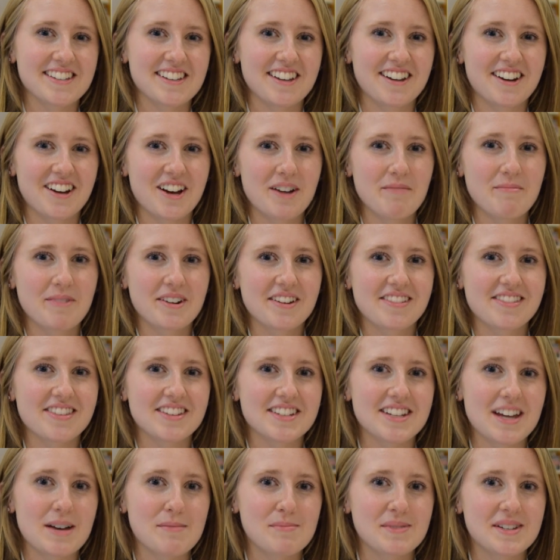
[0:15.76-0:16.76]
and I'm one of
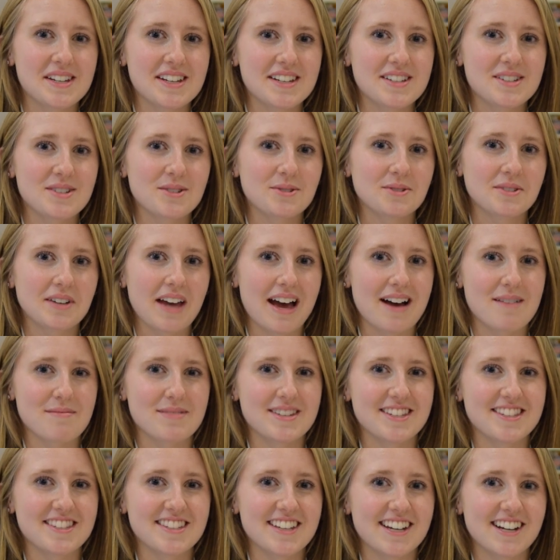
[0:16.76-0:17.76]
the Deputy School
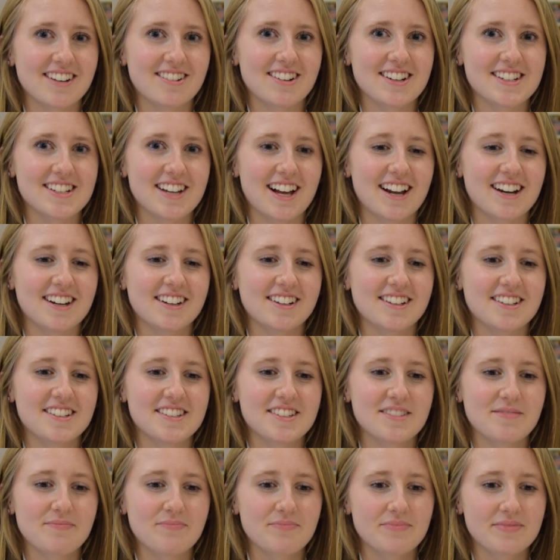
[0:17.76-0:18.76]
Captains here at
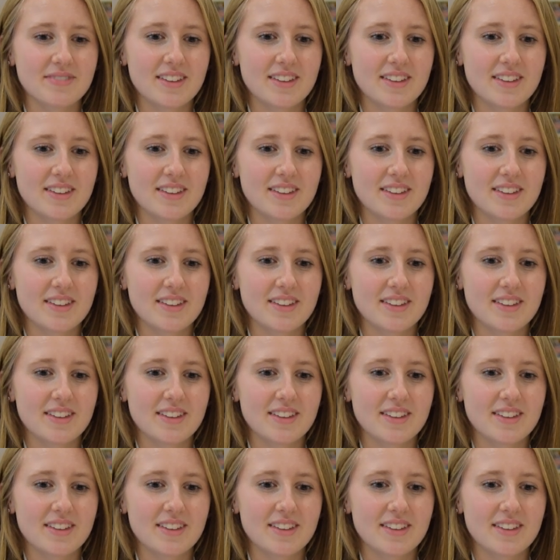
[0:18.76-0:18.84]
Challoners.